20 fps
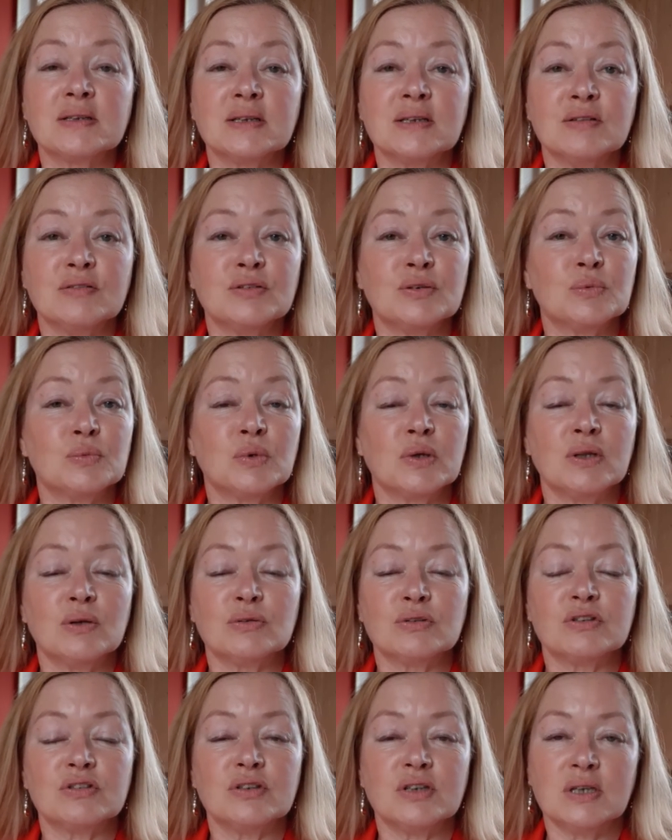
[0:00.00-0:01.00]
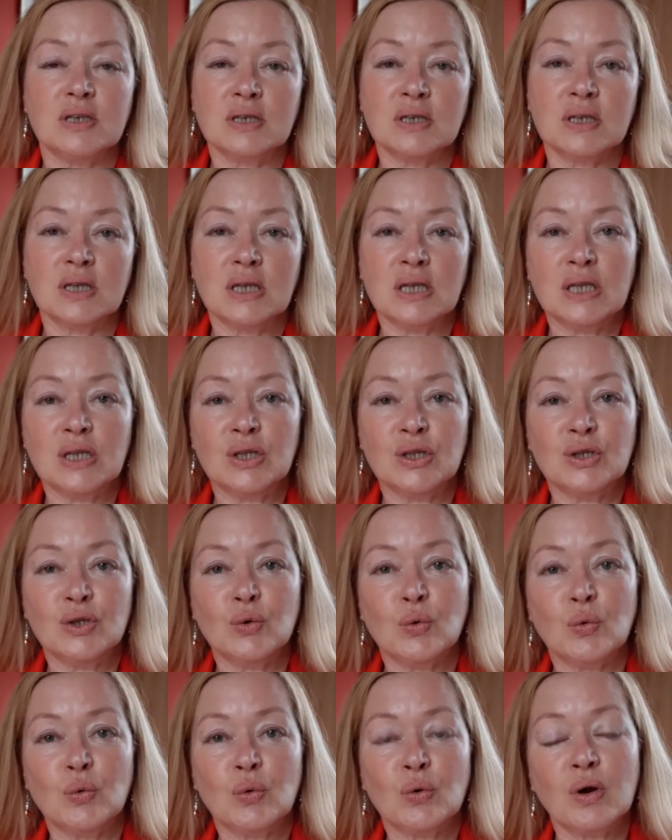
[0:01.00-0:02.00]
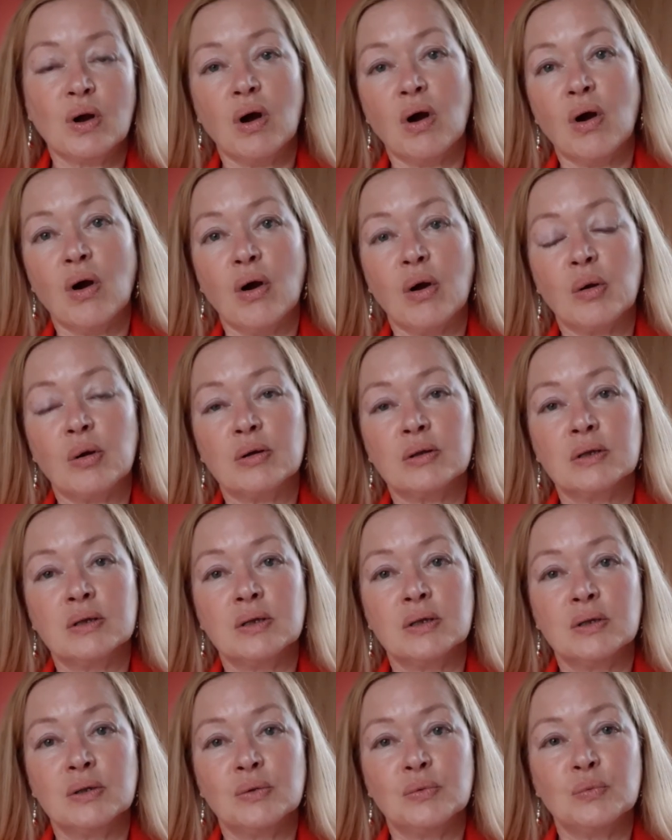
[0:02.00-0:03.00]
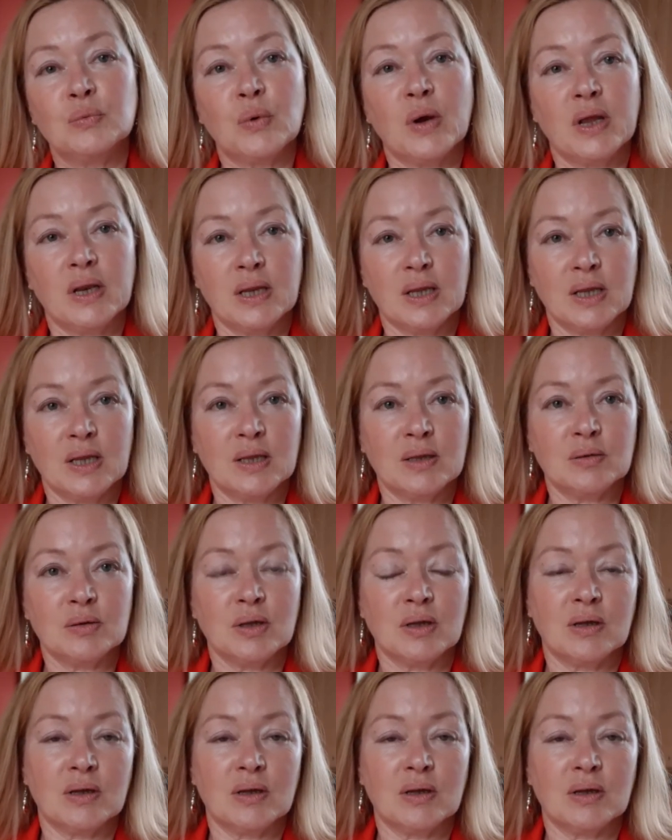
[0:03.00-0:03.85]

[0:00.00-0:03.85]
even when you're sitting in your car waiting